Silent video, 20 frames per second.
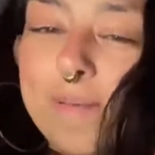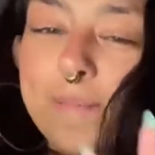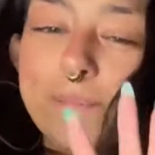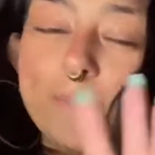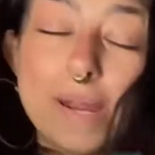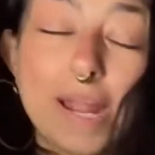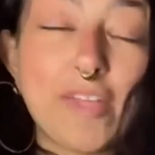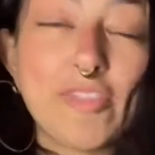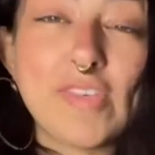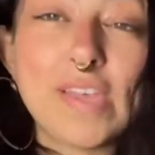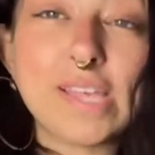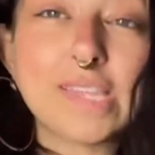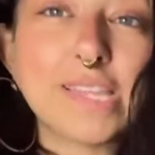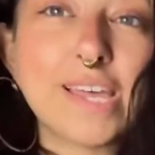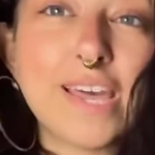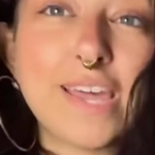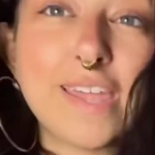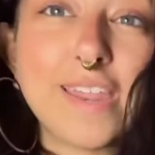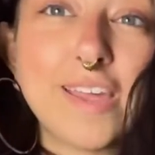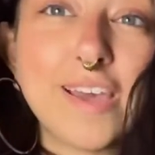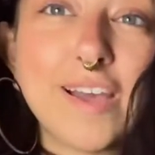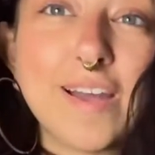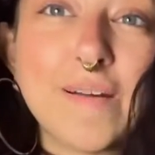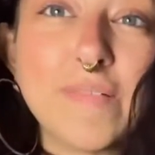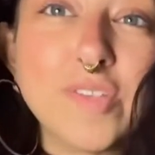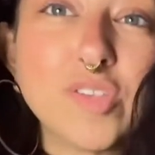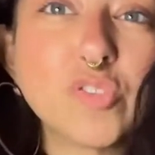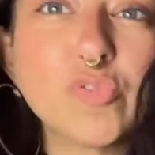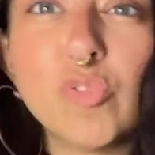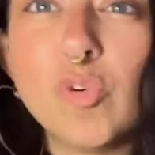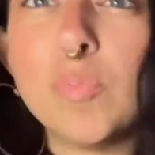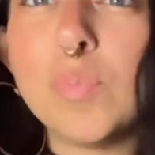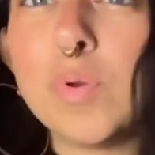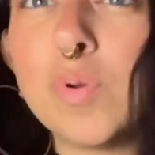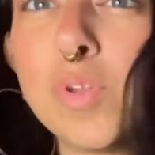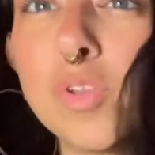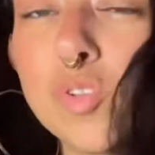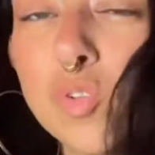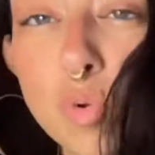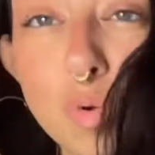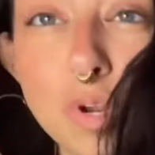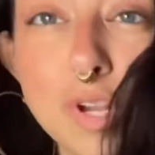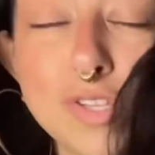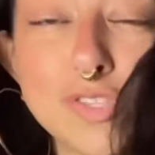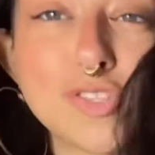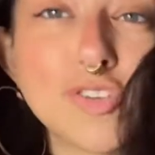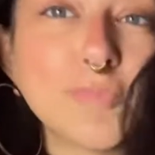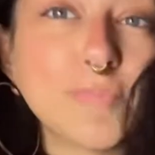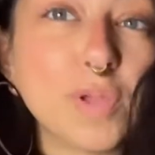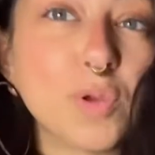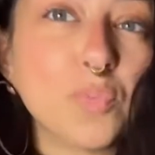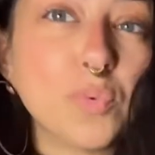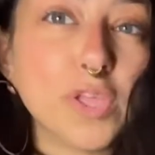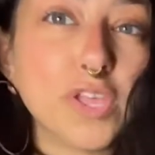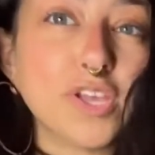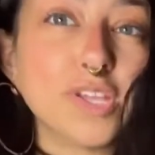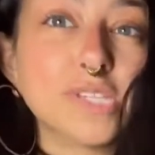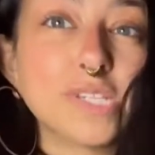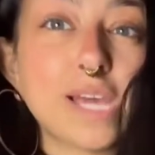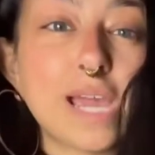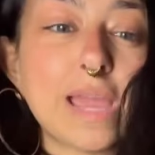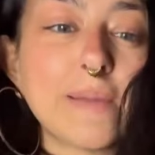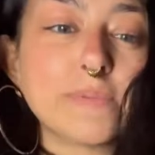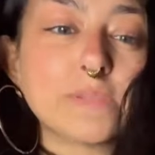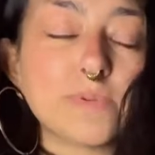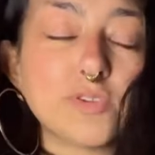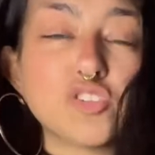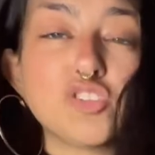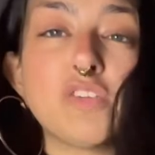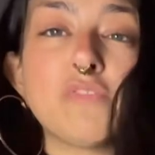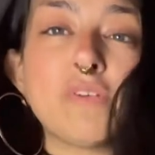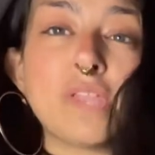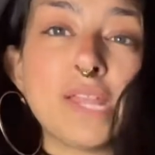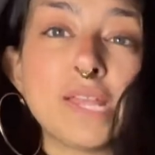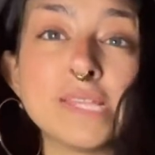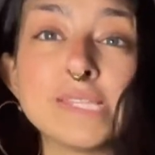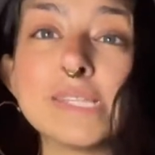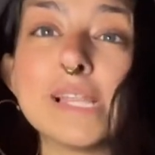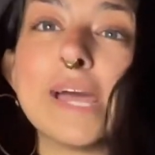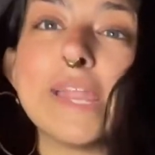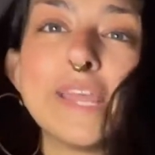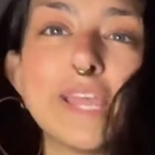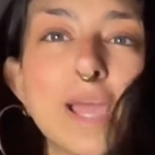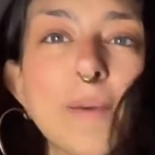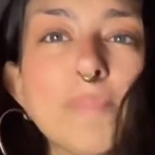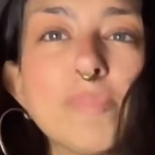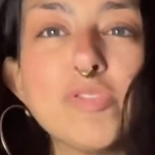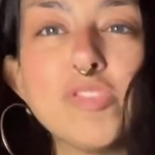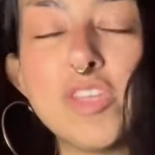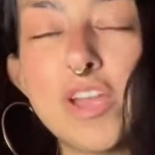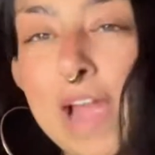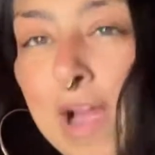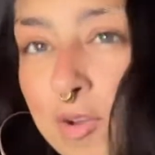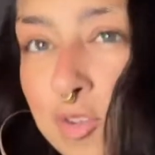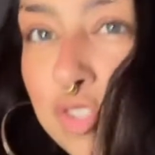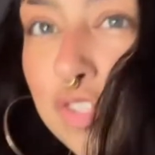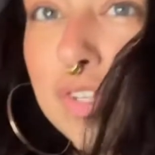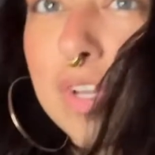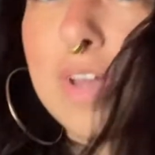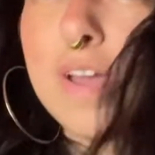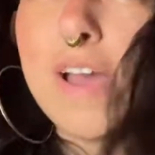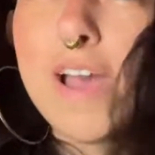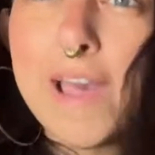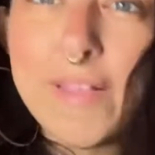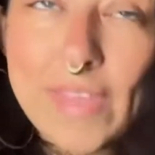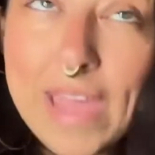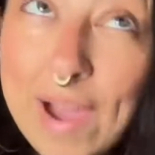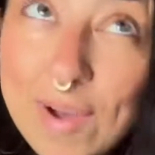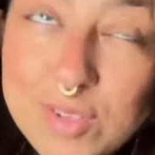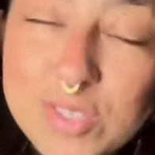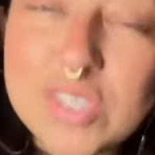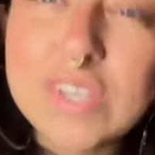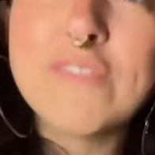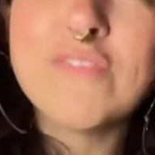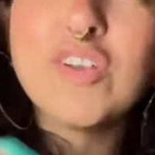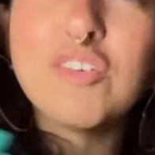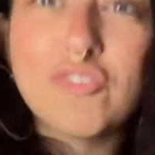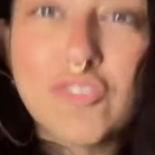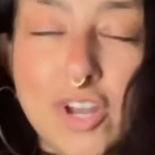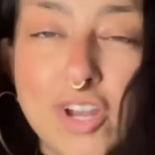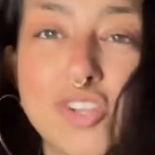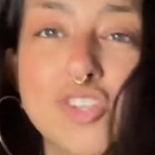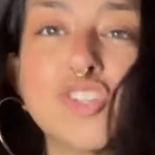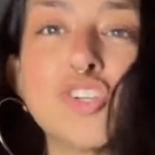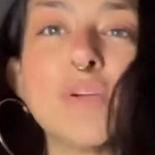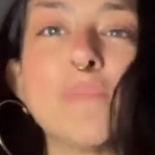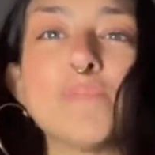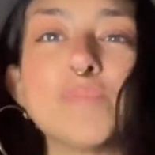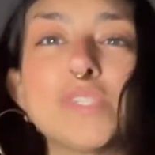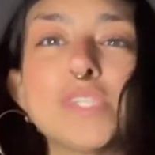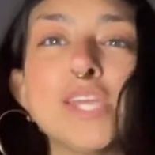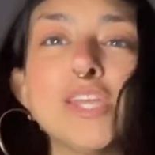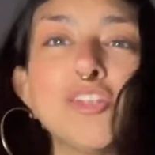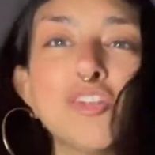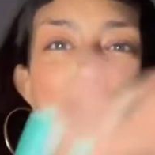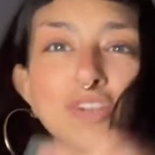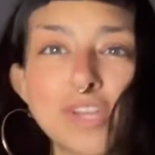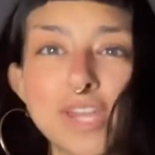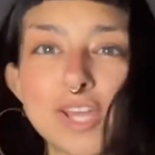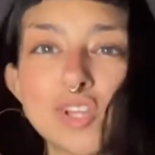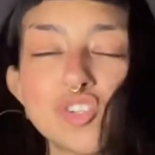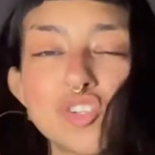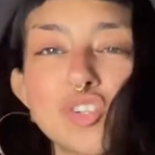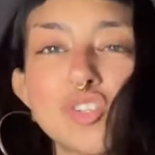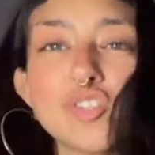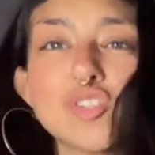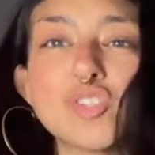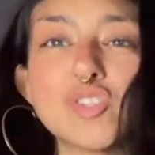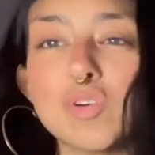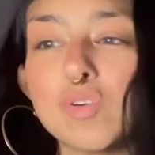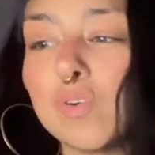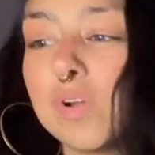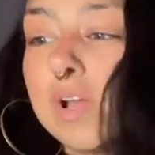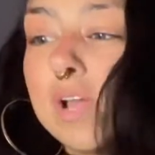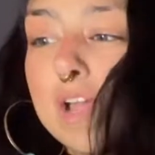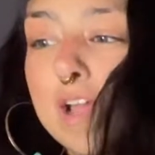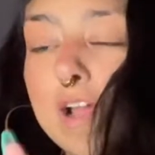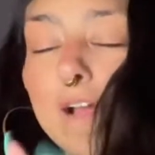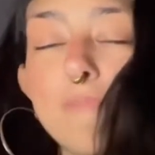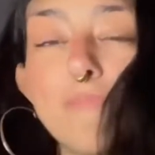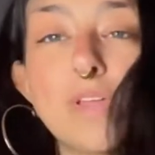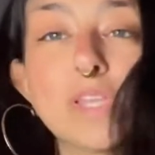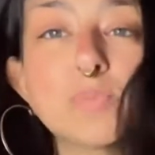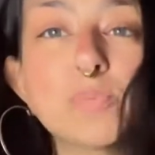But I think that this full moon in Taurus could be a really good time, especially if it is lighting up your house the house of your friendships and your connections. So that's